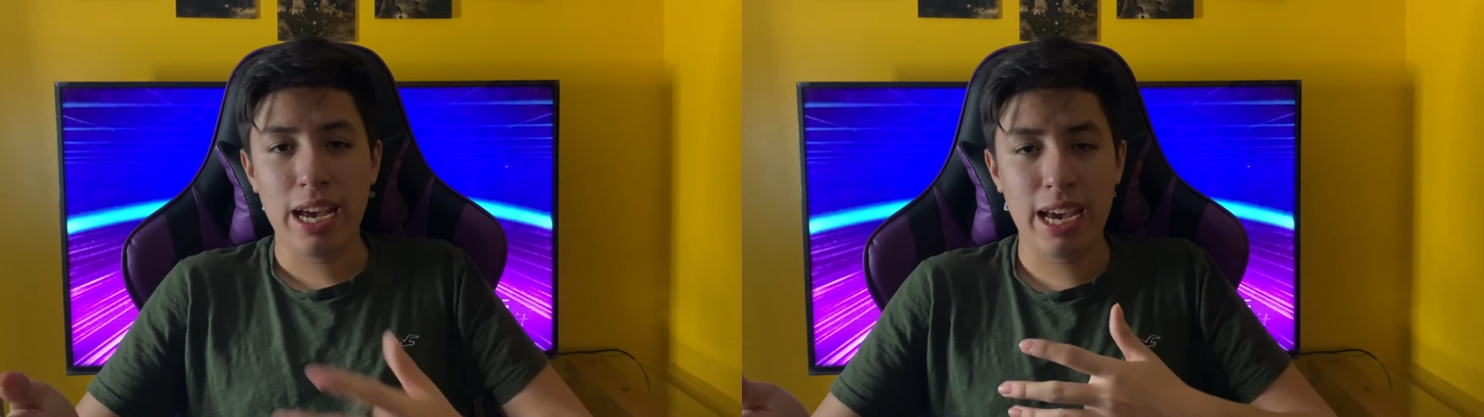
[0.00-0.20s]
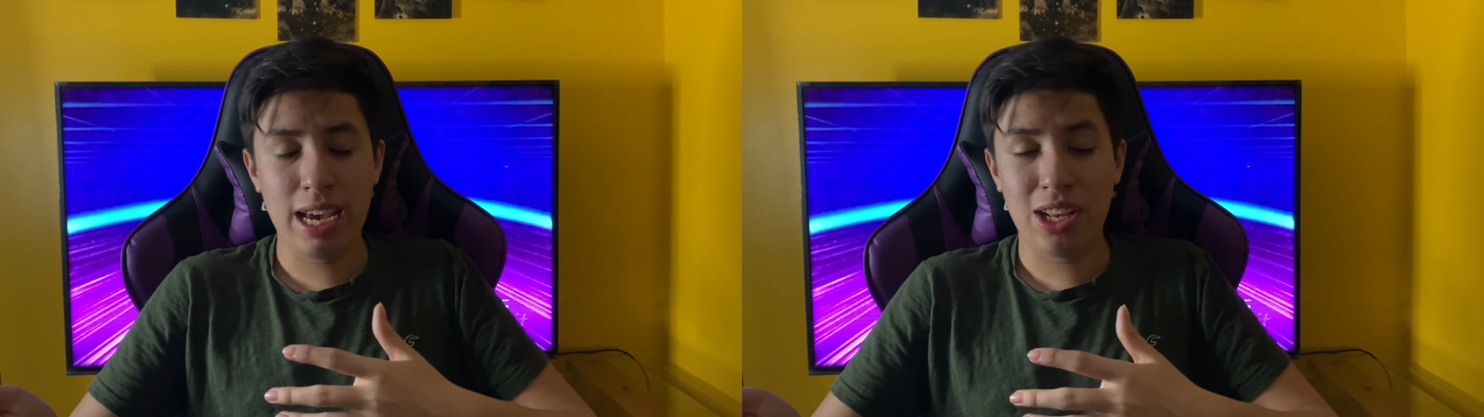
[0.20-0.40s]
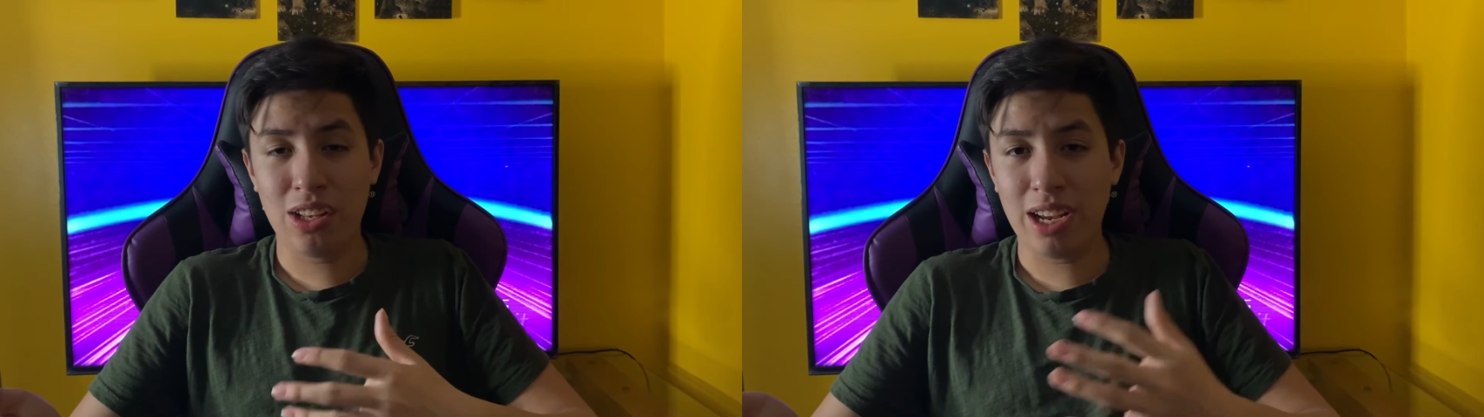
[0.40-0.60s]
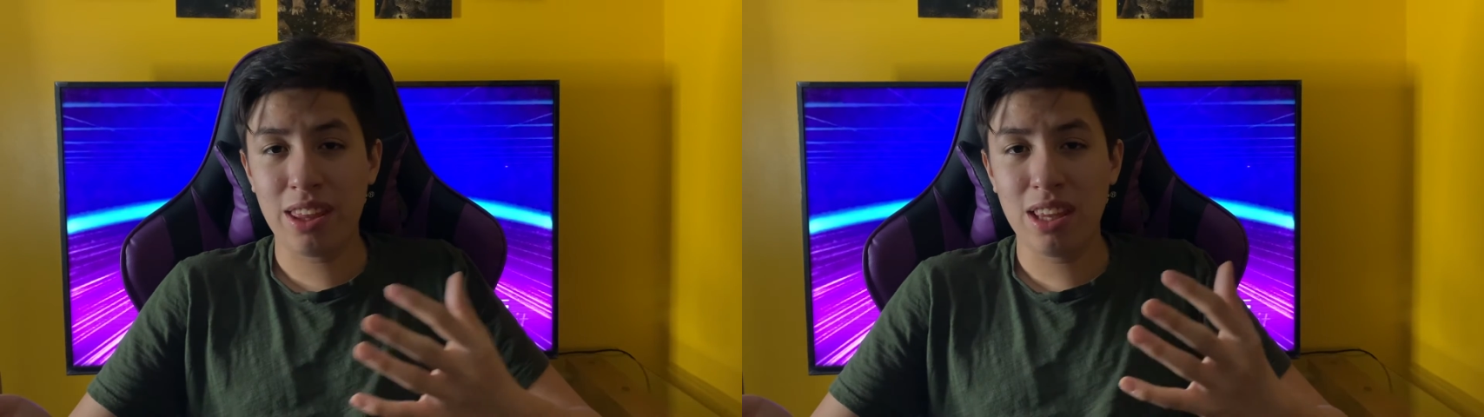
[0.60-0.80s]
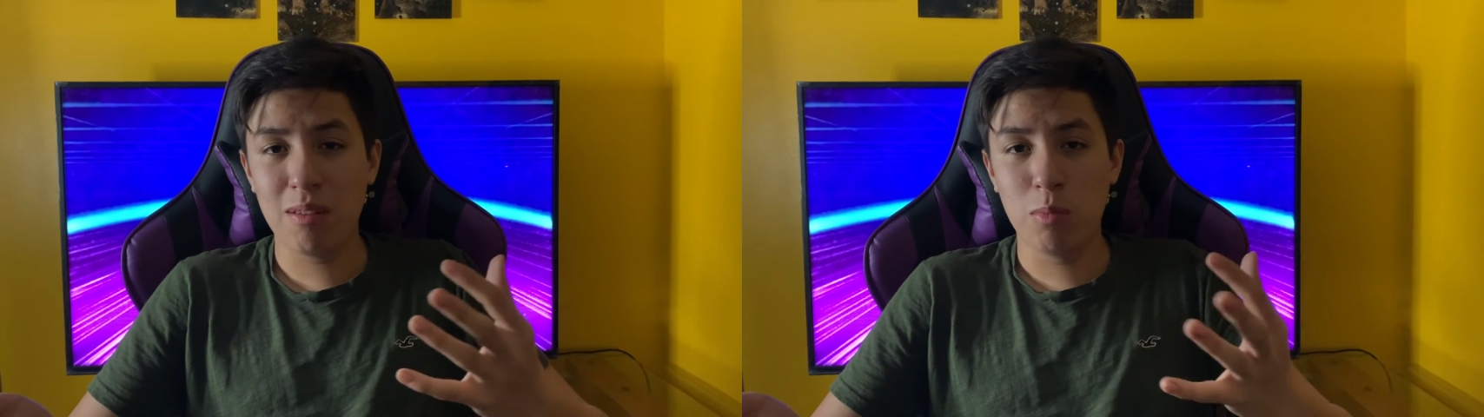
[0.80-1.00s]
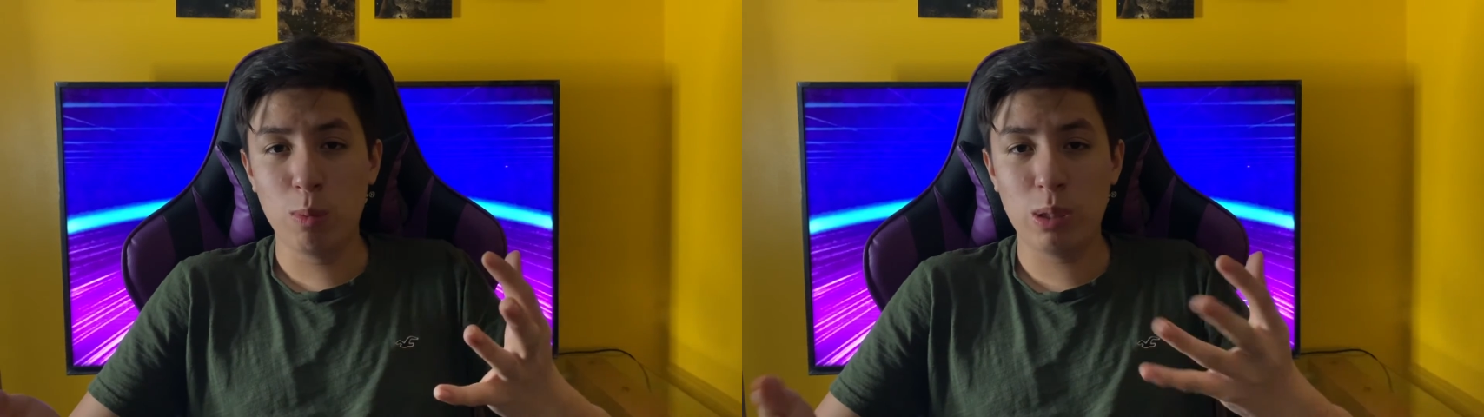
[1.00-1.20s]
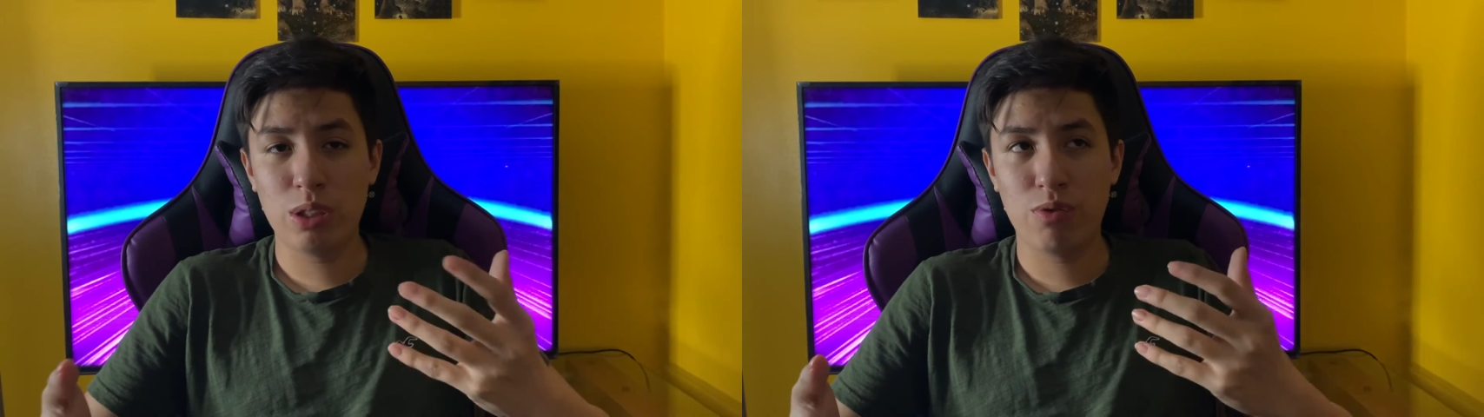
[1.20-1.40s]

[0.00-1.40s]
and I think the movie is